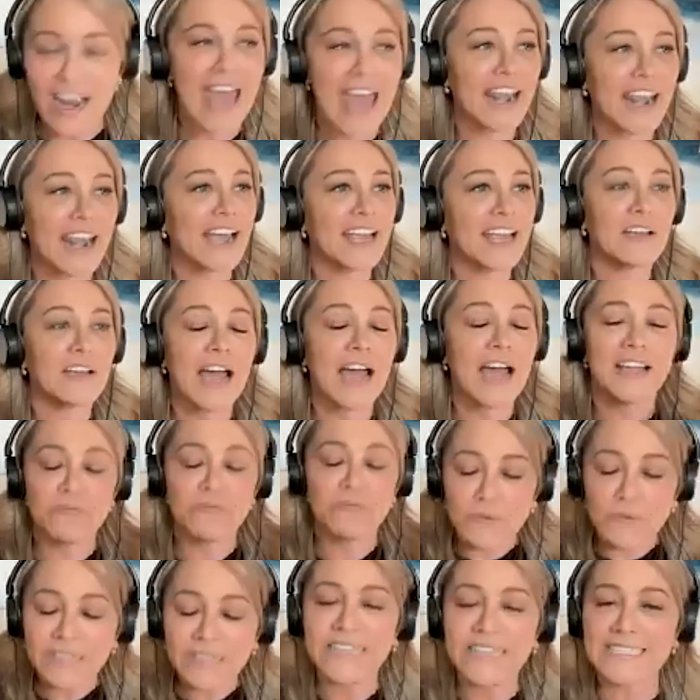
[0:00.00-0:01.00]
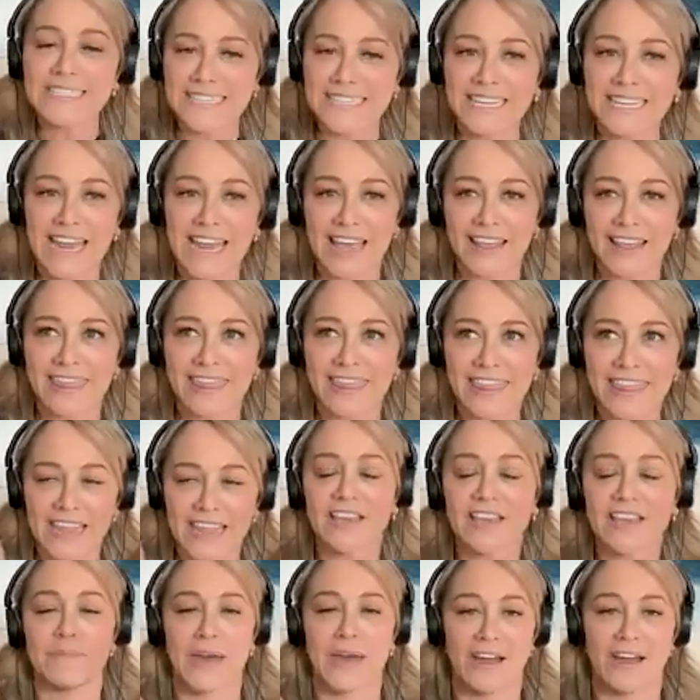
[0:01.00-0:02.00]
And I really did
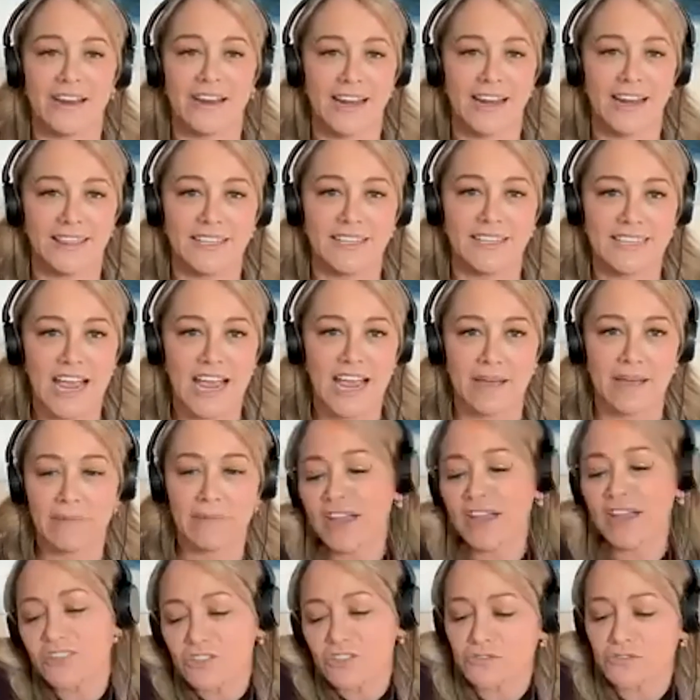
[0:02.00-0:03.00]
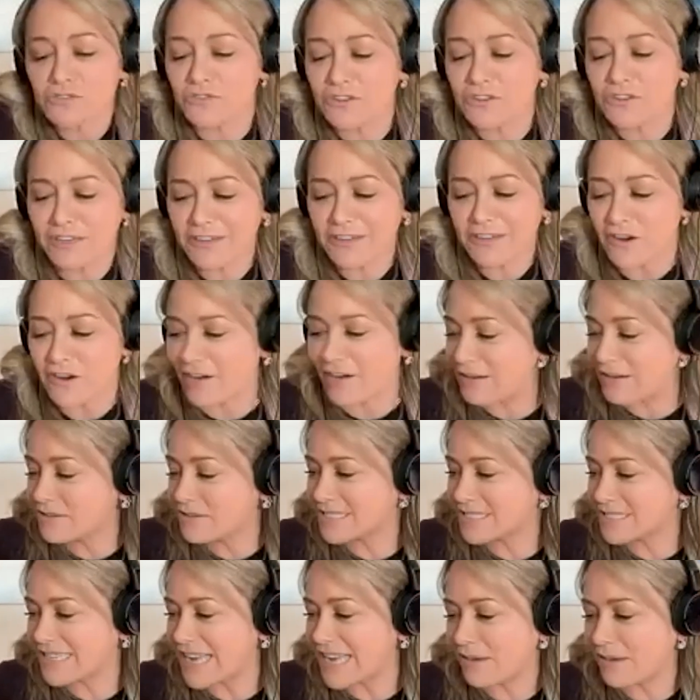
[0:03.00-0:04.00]
think about it at the time. I also knew, I
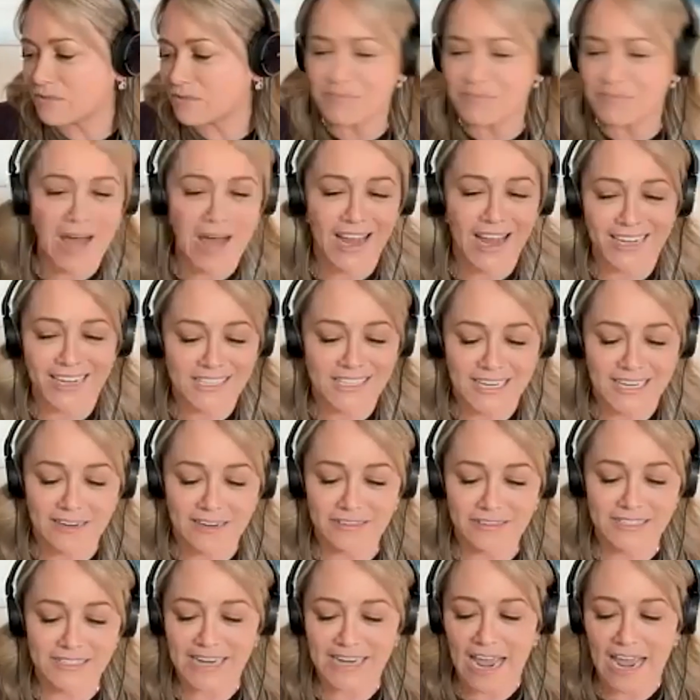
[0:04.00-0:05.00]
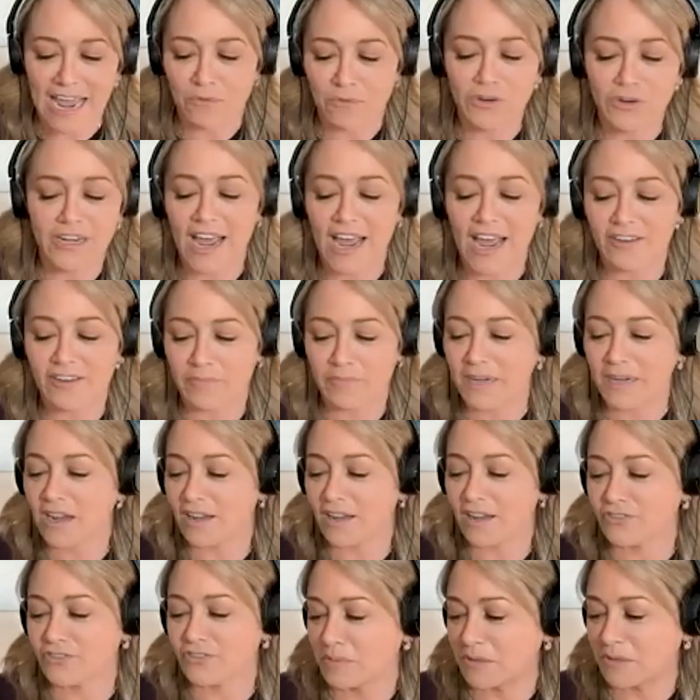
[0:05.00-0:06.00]
was modest. I would not have been
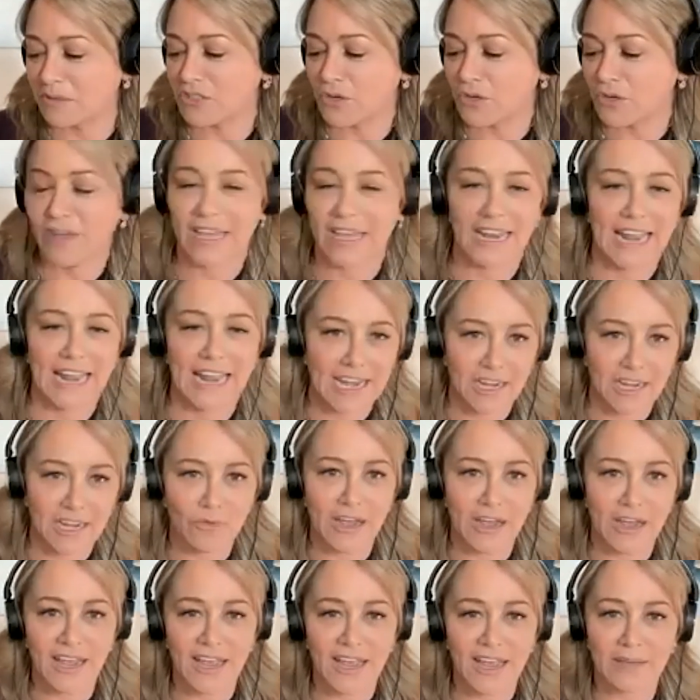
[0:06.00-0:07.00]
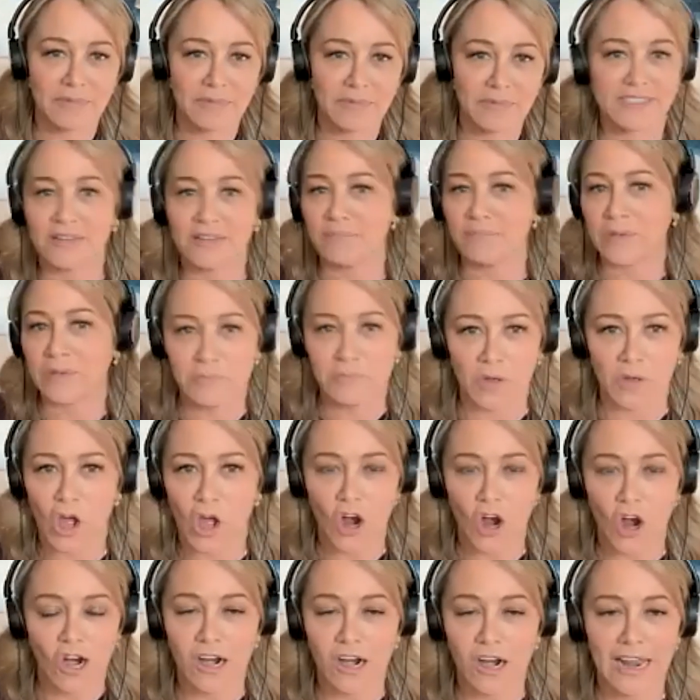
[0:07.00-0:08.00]
comfortable doing it anyway. I mean, some people
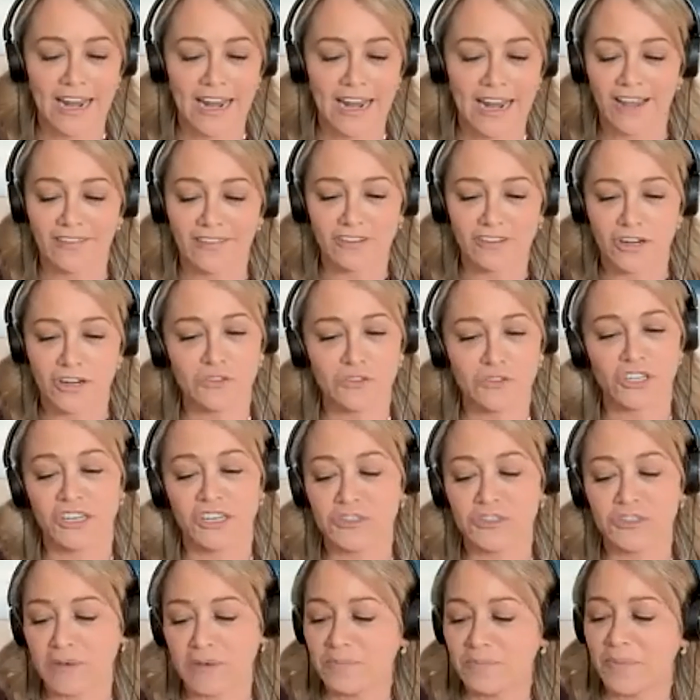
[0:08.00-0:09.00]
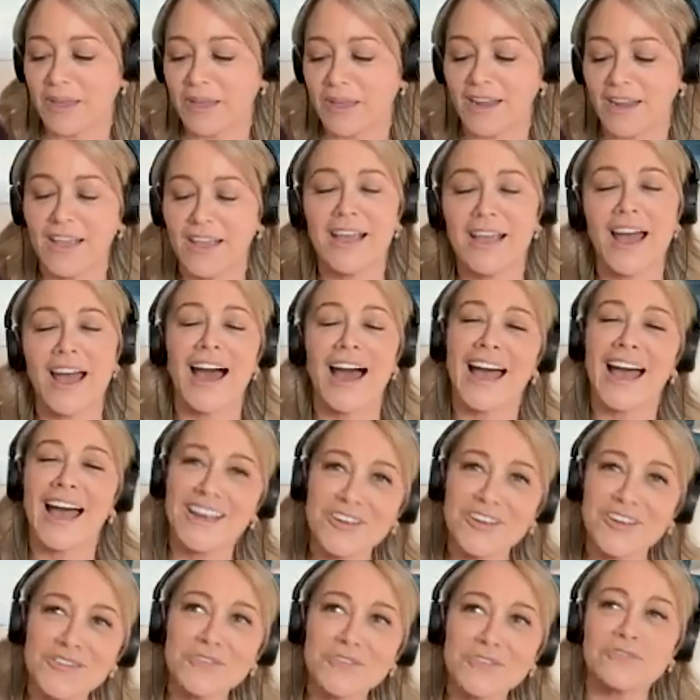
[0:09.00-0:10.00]
are, and I have no judgment, but I
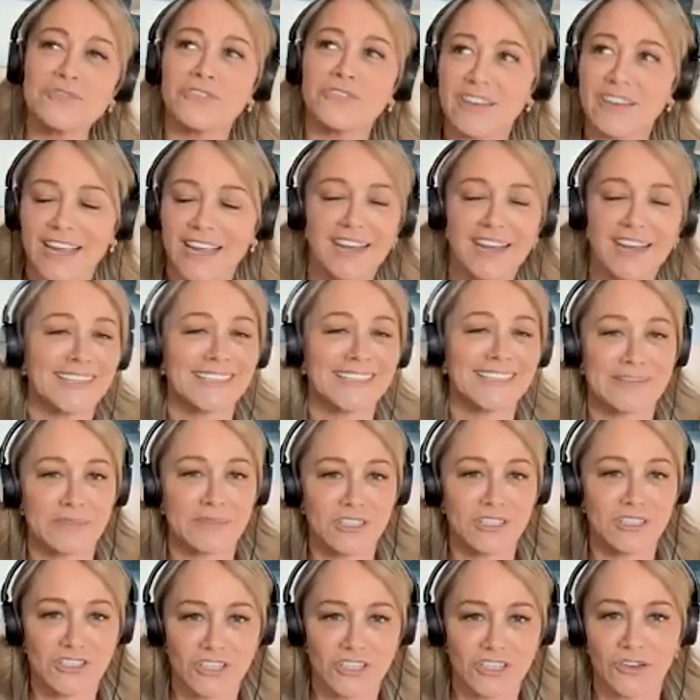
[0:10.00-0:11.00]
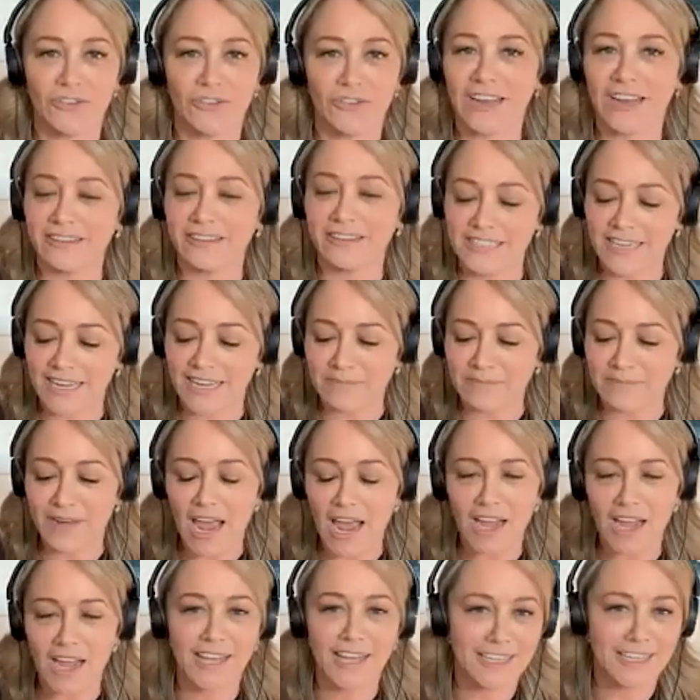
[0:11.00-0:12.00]
knew for Night of the Demons 2, I was like, I'm
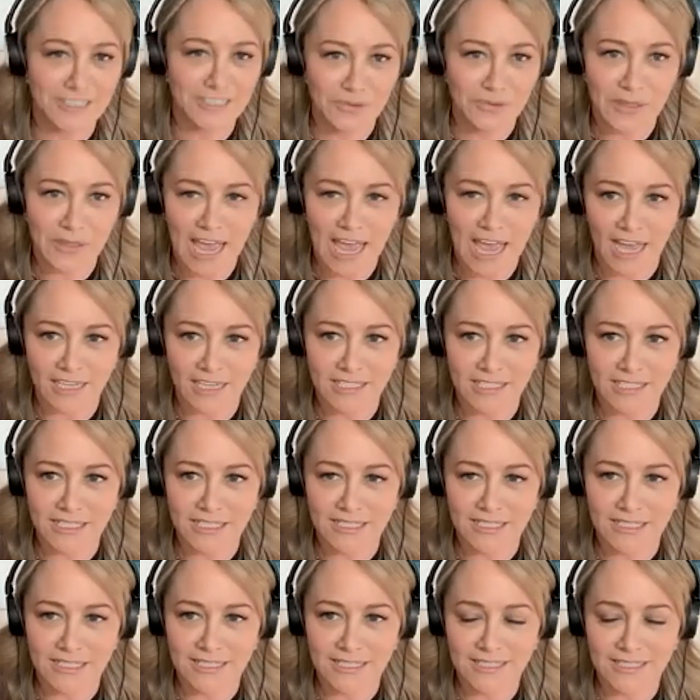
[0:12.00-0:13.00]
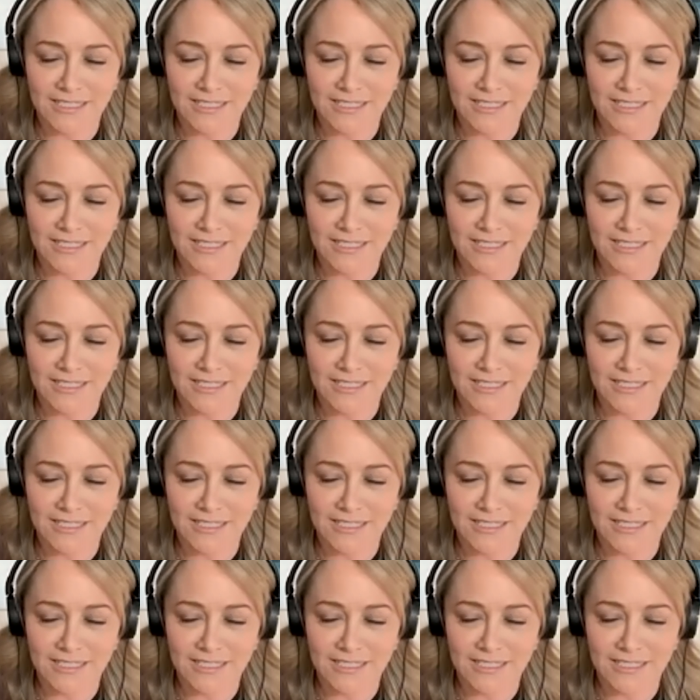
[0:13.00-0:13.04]
not going to do that.